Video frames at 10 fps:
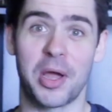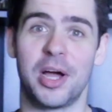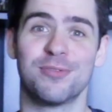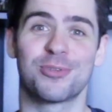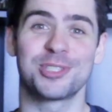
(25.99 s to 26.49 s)

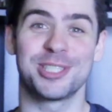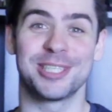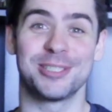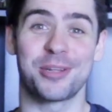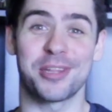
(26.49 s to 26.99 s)
Unfortunately,
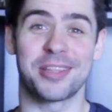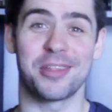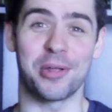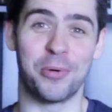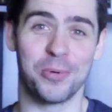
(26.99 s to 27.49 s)
it looks like
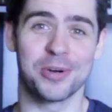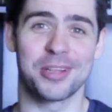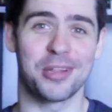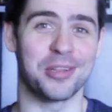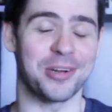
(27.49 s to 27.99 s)
this
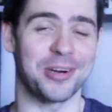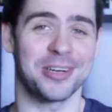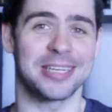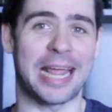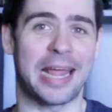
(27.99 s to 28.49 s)
award season
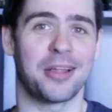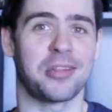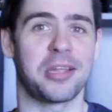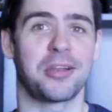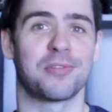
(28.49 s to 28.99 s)
already
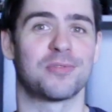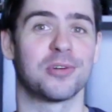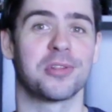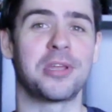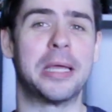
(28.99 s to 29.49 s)
has its
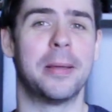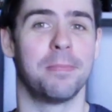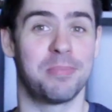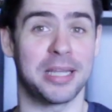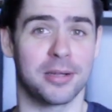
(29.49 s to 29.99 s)
first
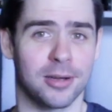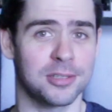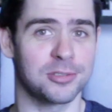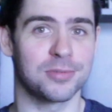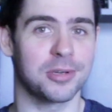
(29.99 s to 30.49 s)
big
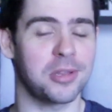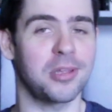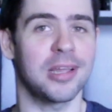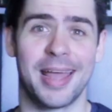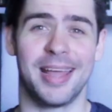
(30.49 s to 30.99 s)

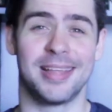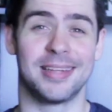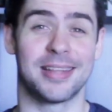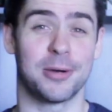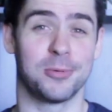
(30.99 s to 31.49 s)
controversy,
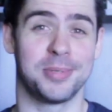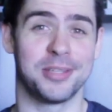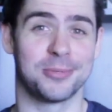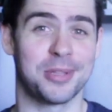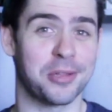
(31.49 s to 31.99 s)
and that would be
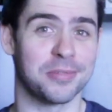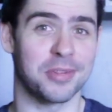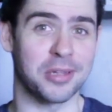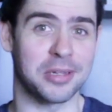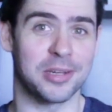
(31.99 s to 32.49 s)
the
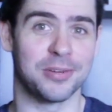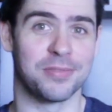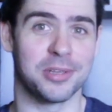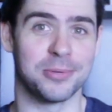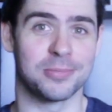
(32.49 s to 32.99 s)
resurfacing
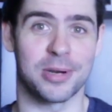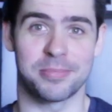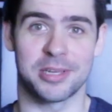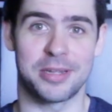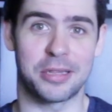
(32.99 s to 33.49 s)
of the
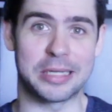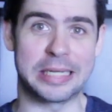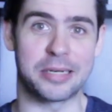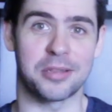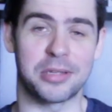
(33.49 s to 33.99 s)
rape case
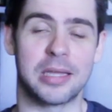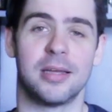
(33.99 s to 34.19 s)
against